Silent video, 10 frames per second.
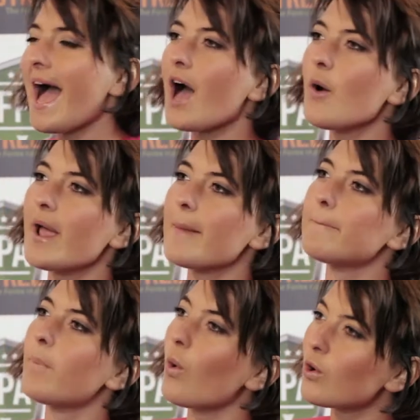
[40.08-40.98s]
how
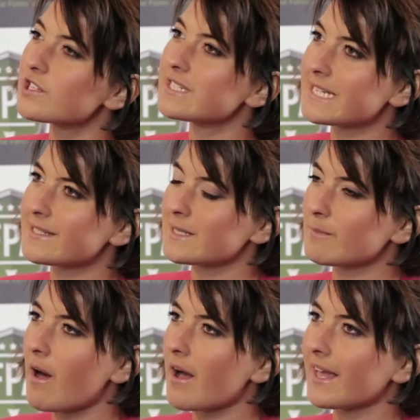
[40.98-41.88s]
important is this
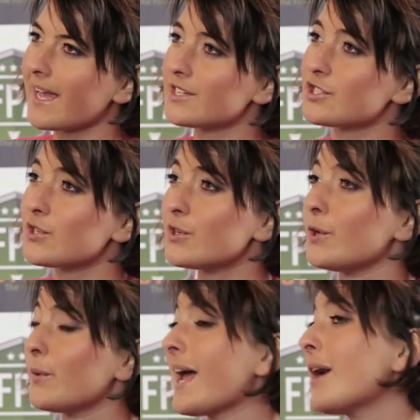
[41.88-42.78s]
market to
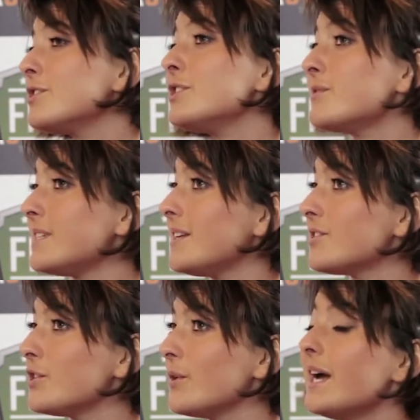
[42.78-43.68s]
you and how do you seek
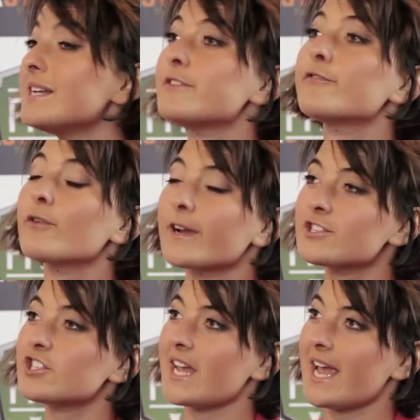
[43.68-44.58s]
to
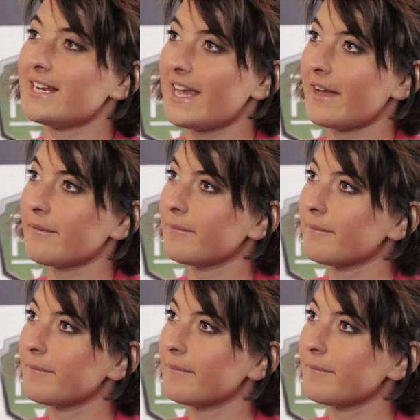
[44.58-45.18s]
differentiate here?